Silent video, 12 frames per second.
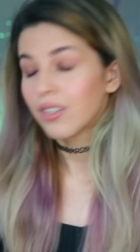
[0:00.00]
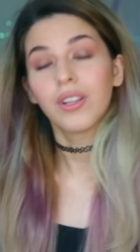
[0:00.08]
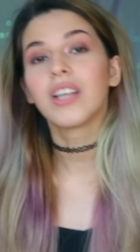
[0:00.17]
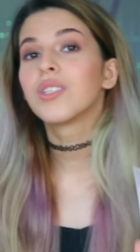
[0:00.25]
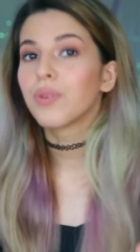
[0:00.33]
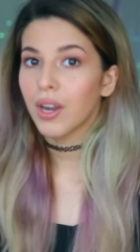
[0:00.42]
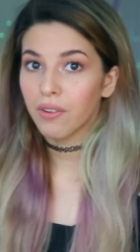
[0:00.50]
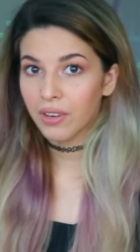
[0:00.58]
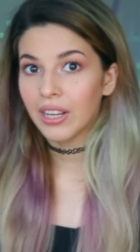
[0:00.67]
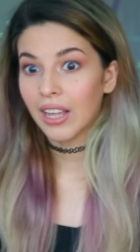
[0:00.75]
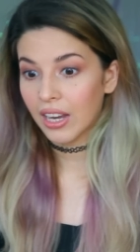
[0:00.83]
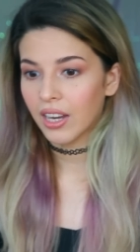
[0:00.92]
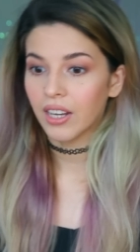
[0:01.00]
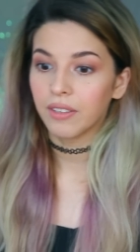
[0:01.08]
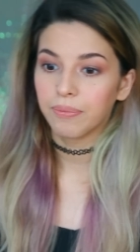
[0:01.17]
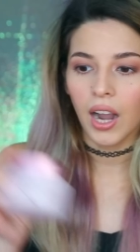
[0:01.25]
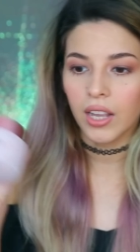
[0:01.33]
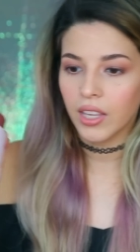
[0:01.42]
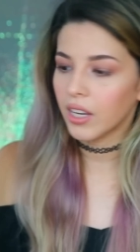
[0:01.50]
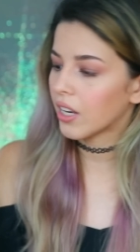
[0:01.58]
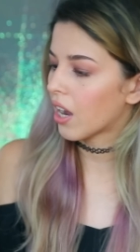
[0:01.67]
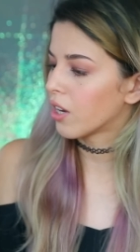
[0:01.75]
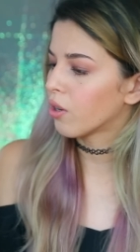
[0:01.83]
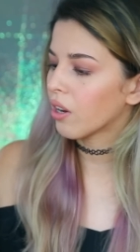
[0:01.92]
So that's why I really like it. I think,
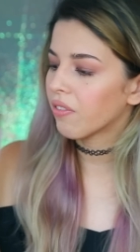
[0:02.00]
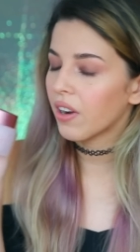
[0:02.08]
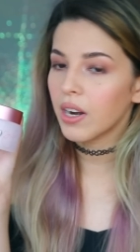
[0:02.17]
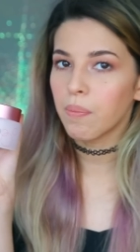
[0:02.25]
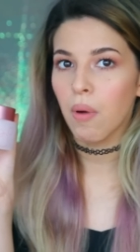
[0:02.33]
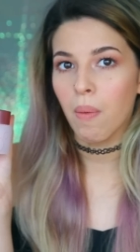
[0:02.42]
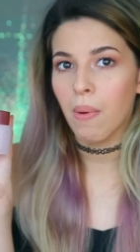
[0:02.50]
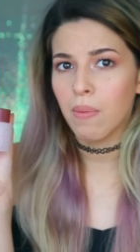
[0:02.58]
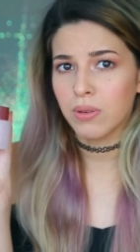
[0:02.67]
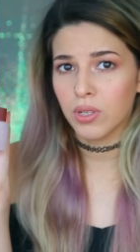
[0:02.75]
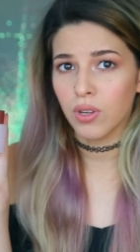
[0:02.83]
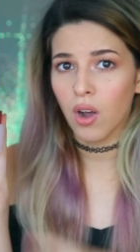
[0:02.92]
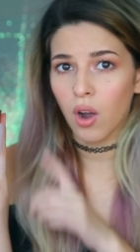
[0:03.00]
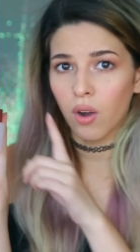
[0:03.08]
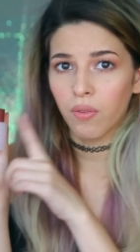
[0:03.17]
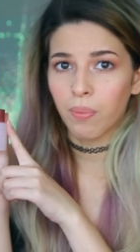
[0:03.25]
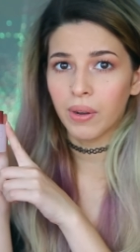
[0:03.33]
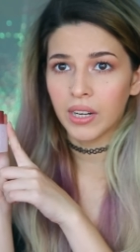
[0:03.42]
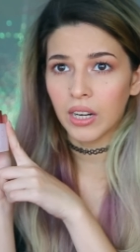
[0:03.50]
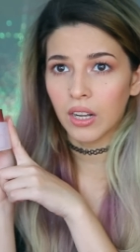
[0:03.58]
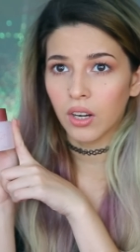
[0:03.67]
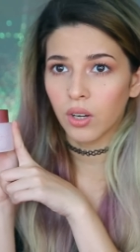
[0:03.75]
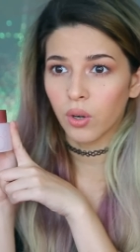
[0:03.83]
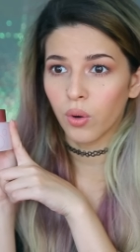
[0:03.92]
yeah, you can find a pop-up store of
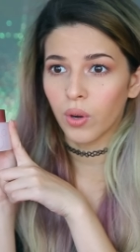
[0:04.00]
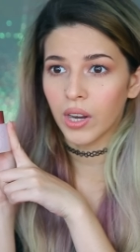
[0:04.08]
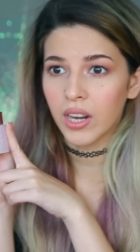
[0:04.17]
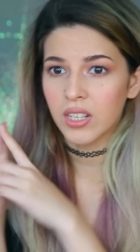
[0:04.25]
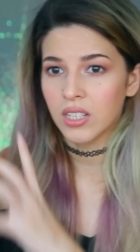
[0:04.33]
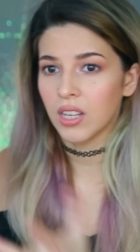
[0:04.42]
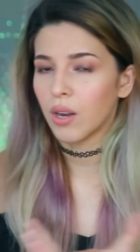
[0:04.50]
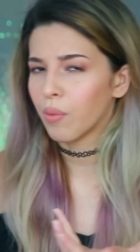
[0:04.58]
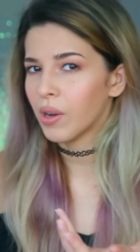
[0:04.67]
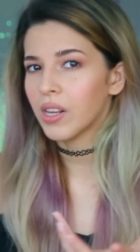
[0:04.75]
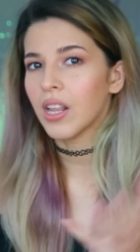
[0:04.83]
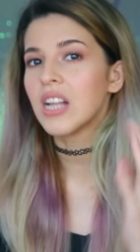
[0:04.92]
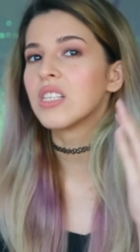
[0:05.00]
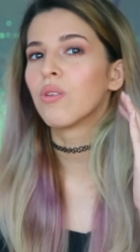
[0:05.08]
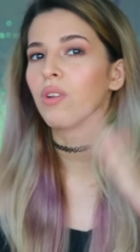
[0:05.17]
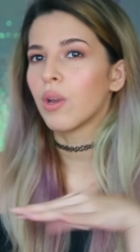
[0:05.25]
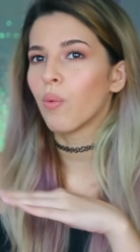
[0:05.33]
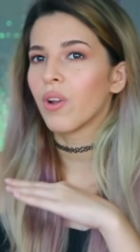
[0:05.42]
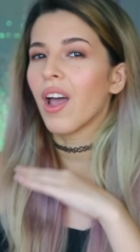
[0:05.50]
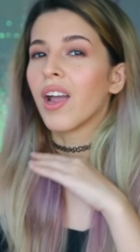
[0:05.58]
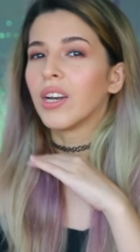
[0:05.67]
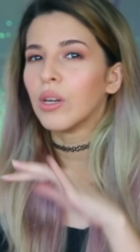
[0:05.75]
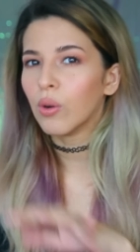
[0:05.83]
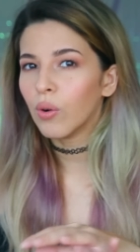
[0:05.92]
Vanilla Co in Sunway. That's the only one
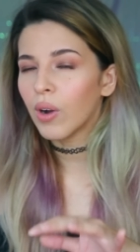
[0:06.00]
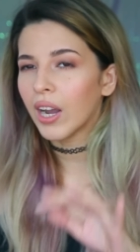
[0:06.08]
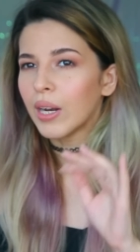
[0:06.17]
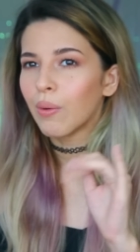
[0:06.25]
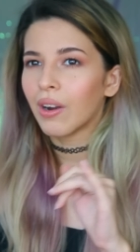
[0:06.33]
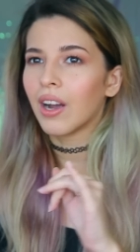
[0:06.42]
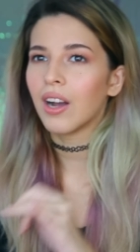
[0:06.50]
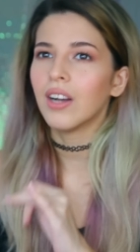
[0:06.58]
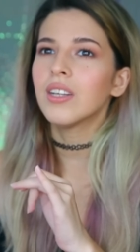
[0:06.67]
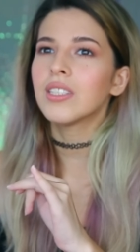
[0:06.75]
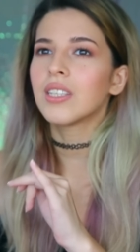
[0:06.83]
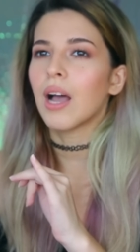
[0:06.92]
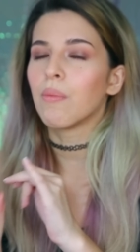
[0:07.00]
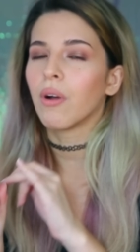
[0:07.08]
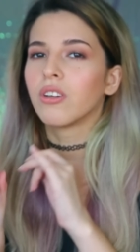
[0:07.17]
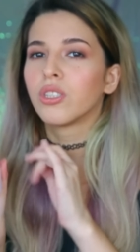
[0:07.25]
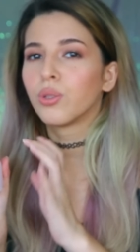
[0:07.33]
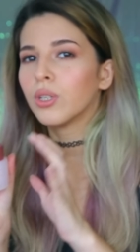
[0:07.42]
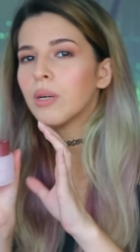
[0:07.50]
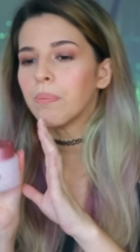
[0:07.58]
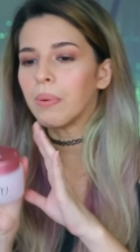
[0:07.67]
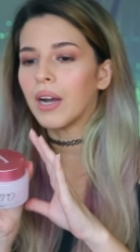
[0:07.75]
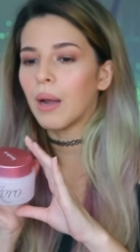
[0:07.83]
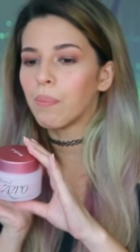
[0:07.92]
I know. Anywhere else, I'm not sure,
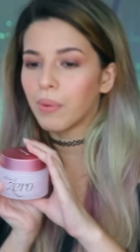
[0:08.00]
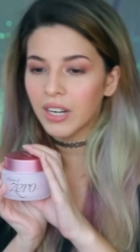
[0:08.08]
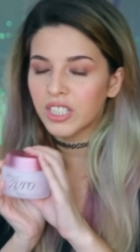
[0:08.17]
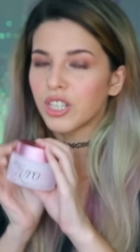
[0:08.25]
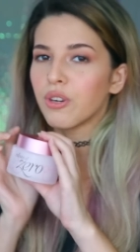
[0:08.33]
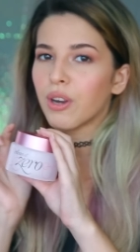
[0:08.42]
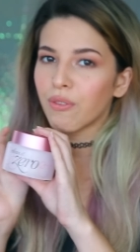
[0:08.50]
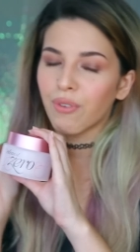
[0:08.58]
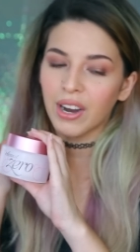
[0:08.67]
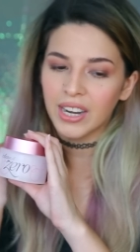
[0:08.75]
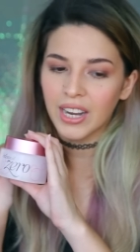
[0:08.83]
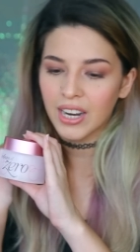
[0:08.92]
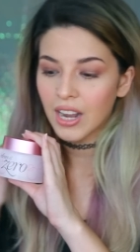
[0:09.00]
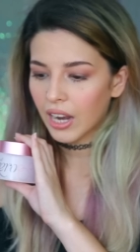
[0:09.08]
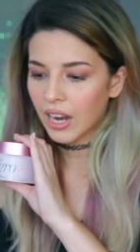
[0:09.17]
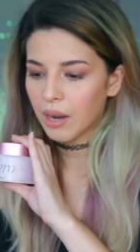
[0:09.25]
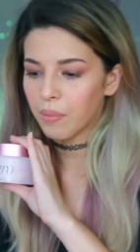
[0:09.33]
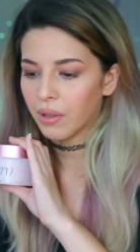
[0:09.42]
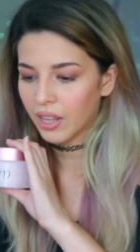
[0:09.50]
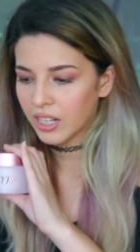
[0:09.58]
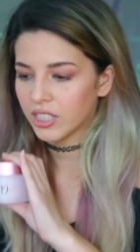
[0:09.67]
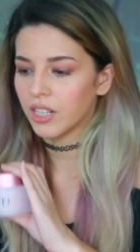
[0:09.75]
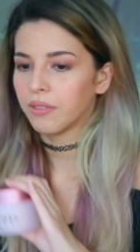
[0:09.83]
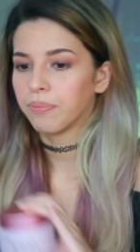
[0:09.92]
but I'm pretty sure you can find it in
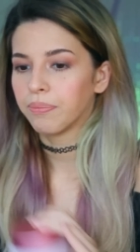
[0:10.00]
Malaysia.